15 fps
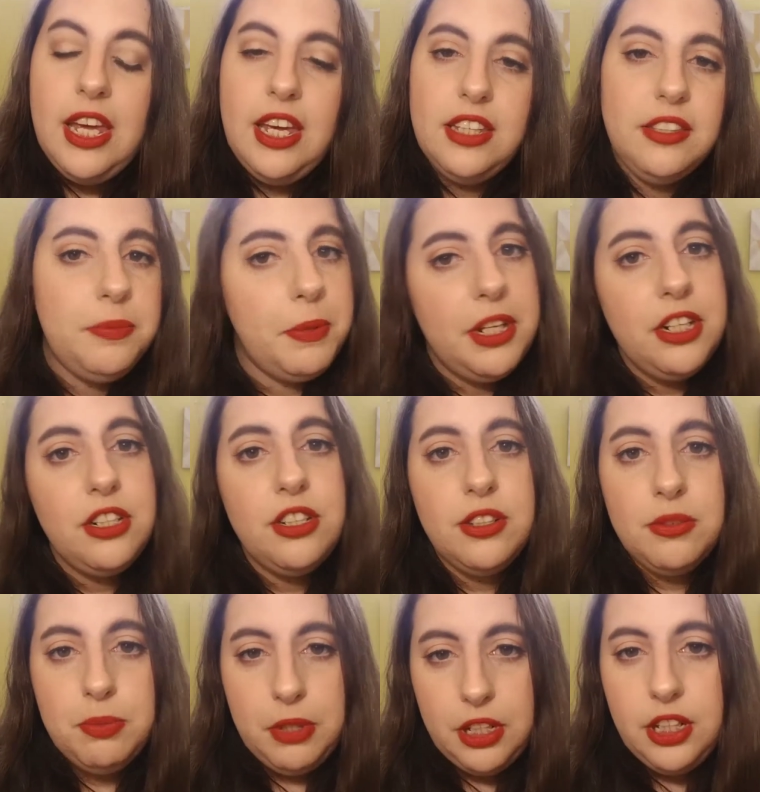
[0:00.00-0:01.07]
And Spanish
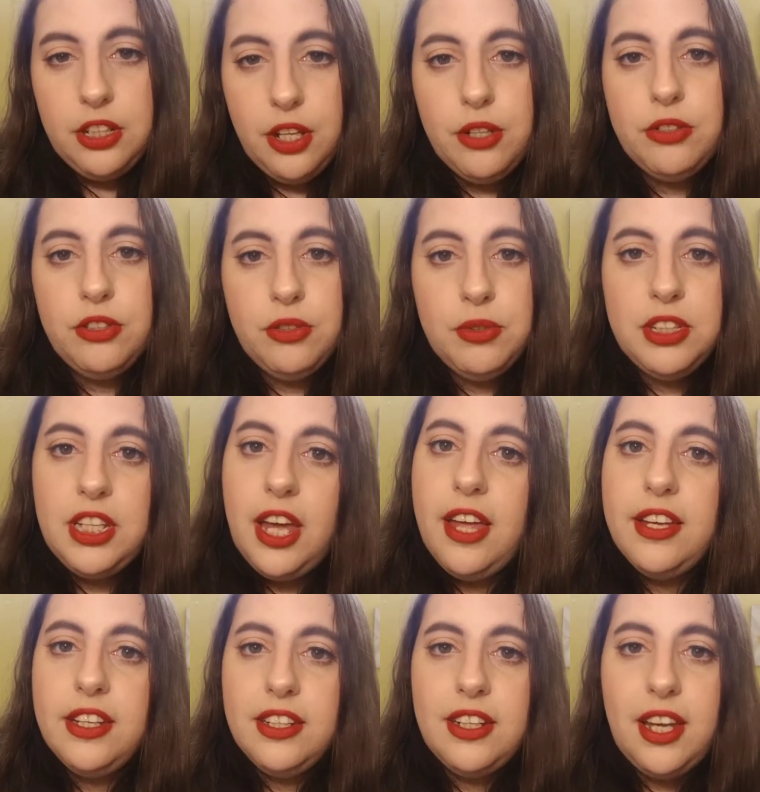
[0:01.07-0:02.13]
is pretty close to
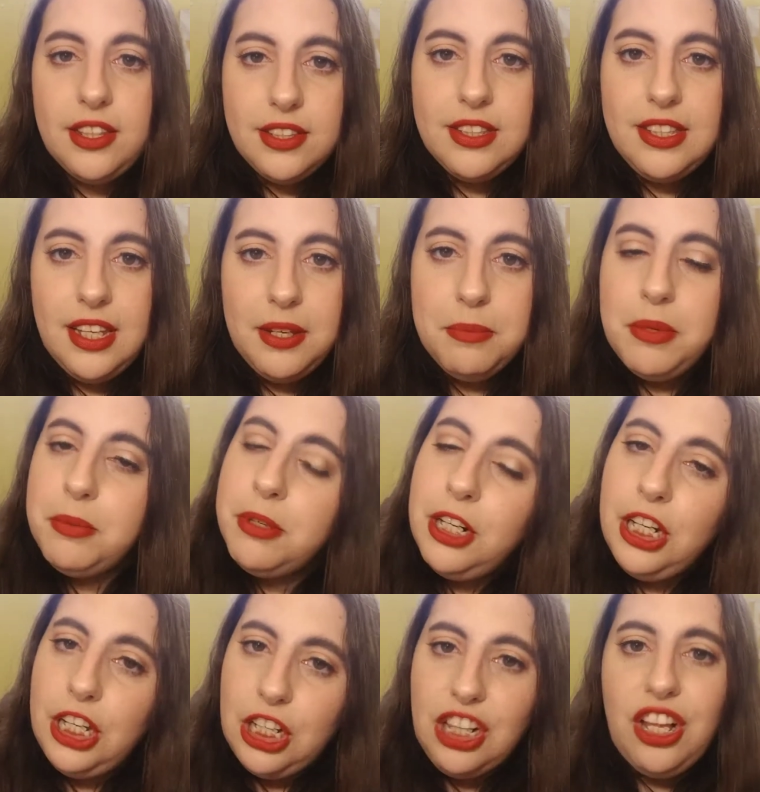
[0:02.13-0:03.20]
Italian, not the same, but
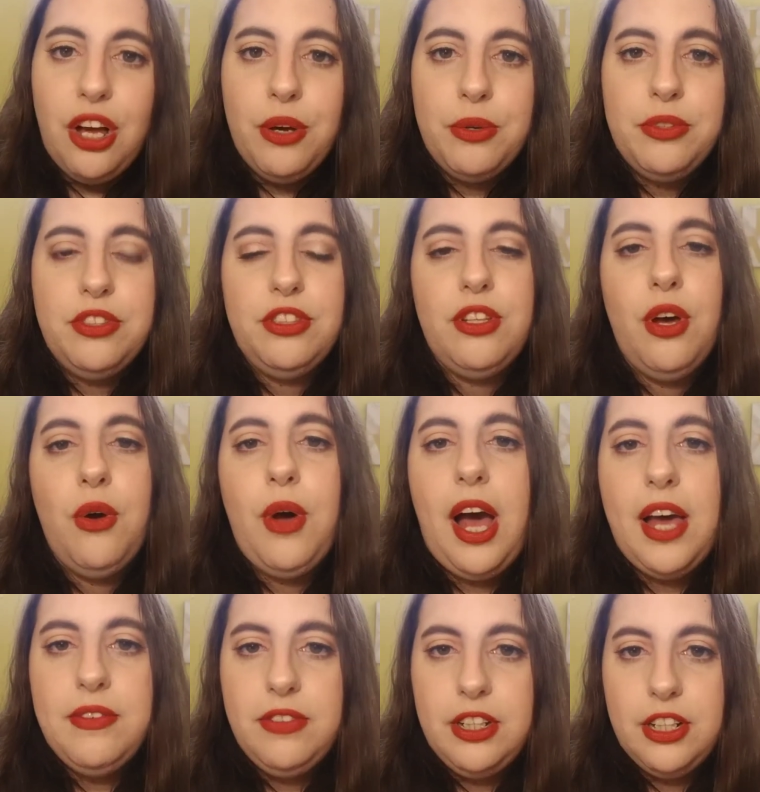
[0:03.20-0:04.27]
pretty close. So
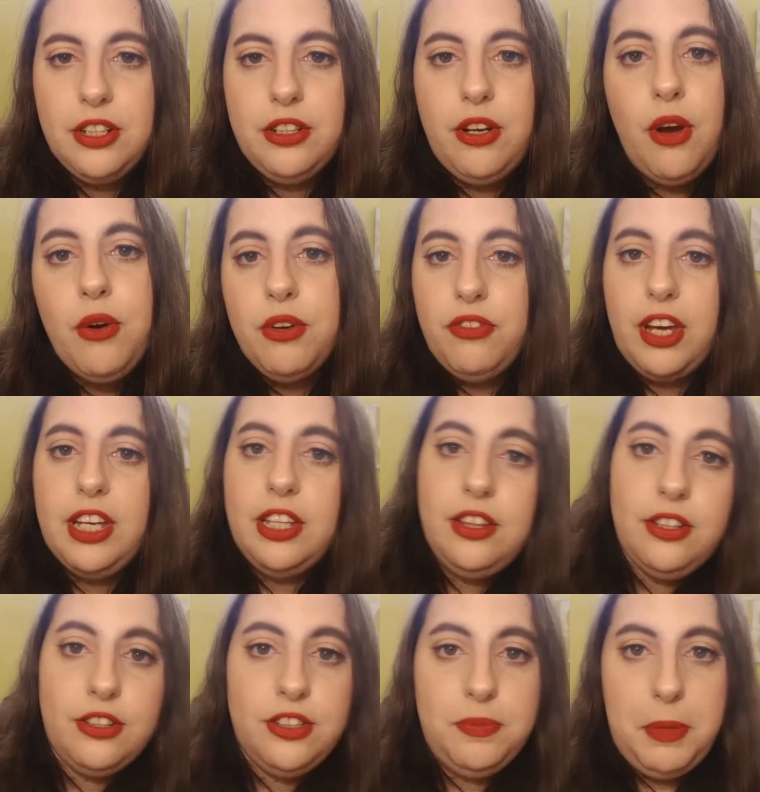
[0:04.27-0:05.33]
I figured, oh, if I can
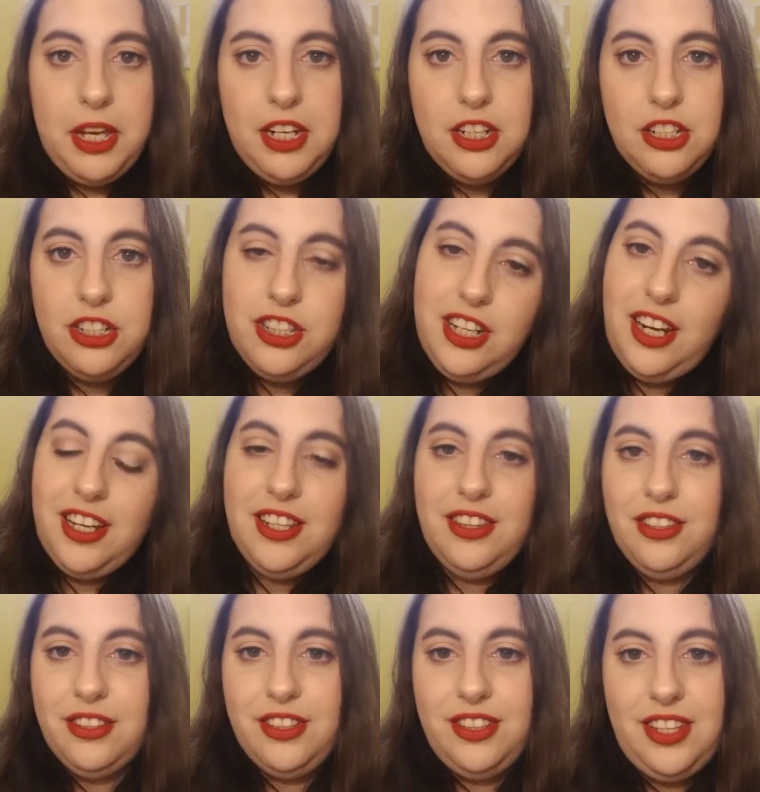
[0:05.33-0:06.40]
learn Spanish, then I can
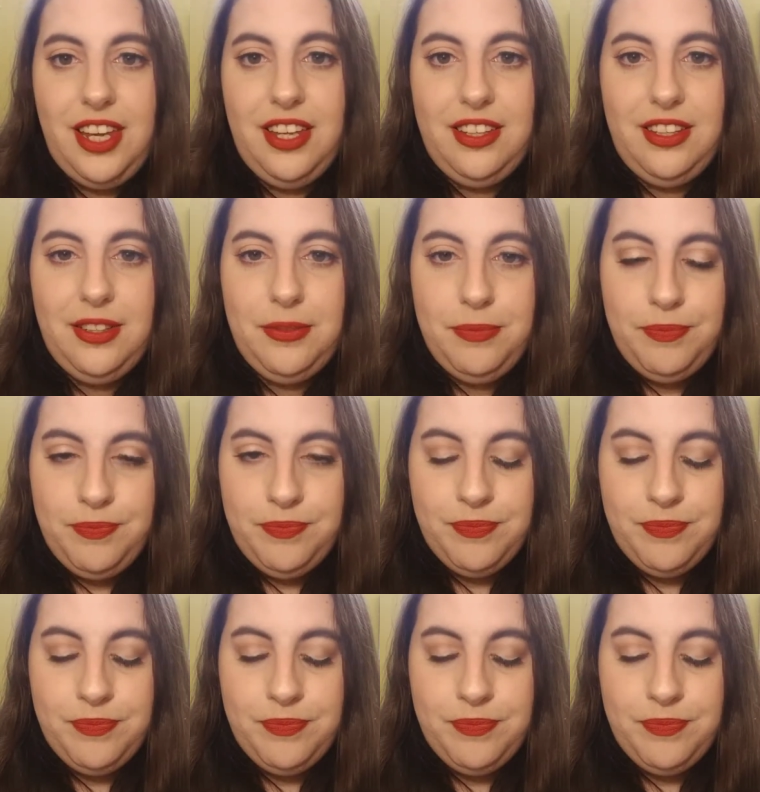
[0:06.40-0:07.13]
learn Italian.